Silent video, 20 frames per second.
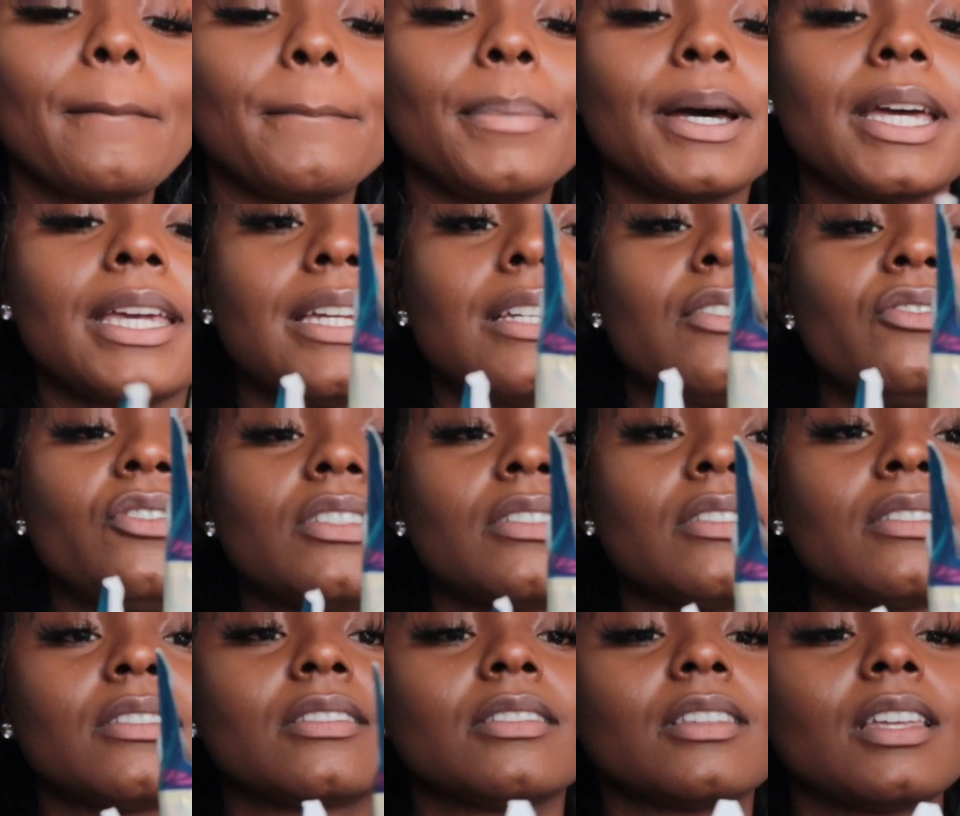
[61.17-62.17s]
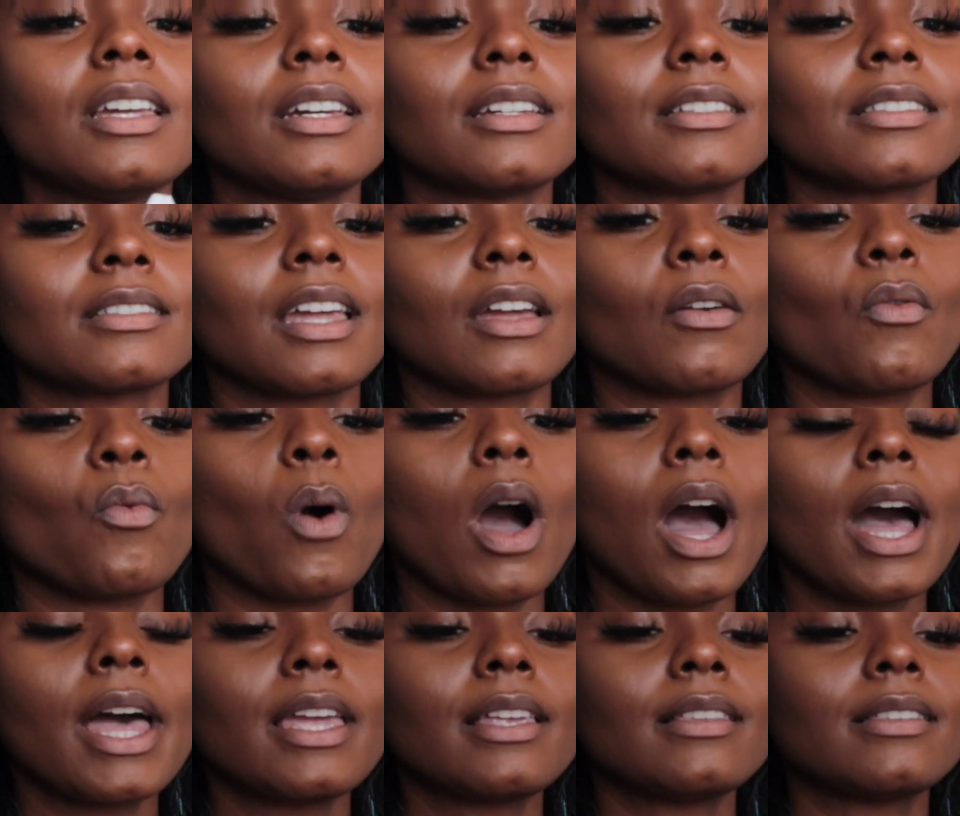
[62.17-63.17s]
But it just sucks. Like,
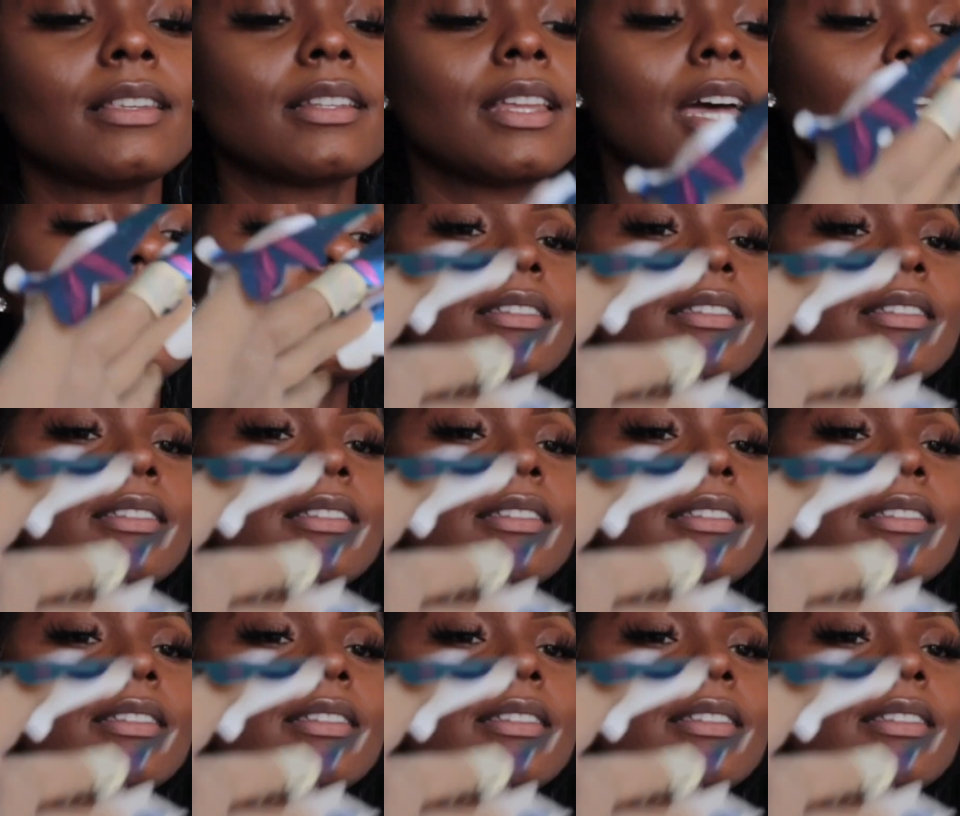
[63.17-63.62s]
why is it not